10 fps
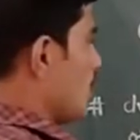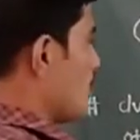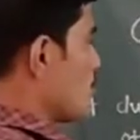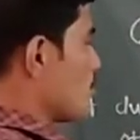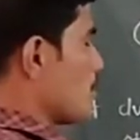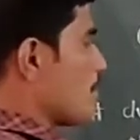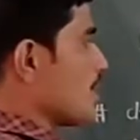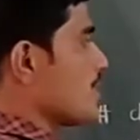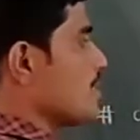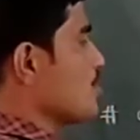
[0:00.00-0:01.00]
due to the
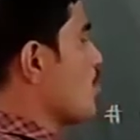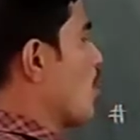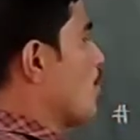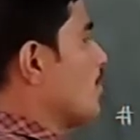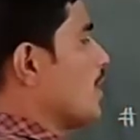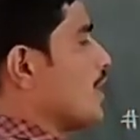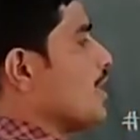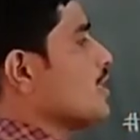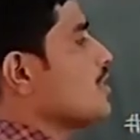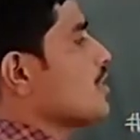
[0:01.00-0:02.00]
presence of
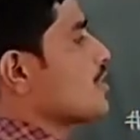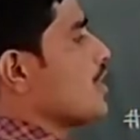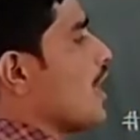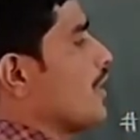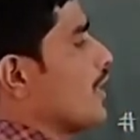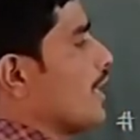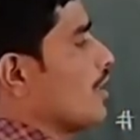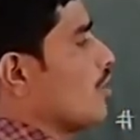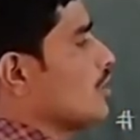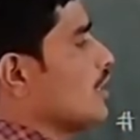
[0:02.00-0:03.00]
dust, sand
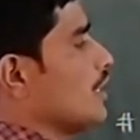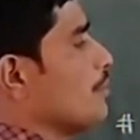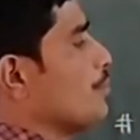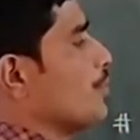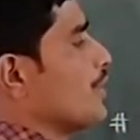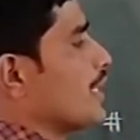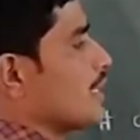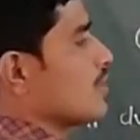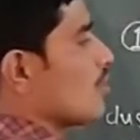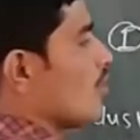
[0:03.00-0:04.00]
and other
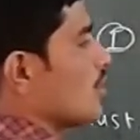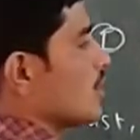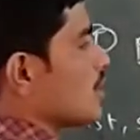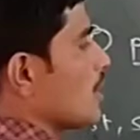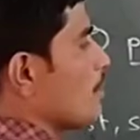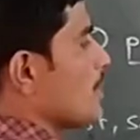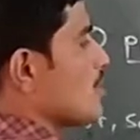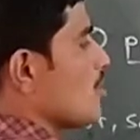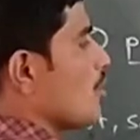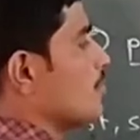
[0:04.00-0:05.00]
impurities on the
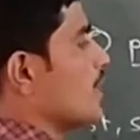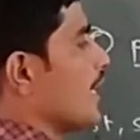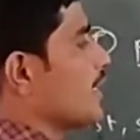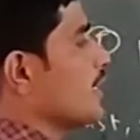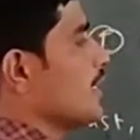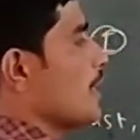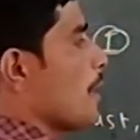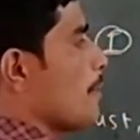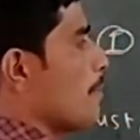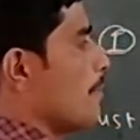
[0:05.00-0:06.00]
surface of that
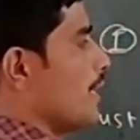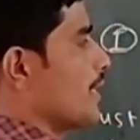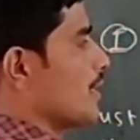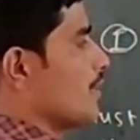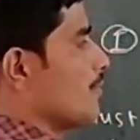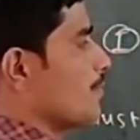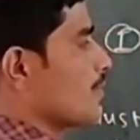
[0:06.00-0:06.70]
metal.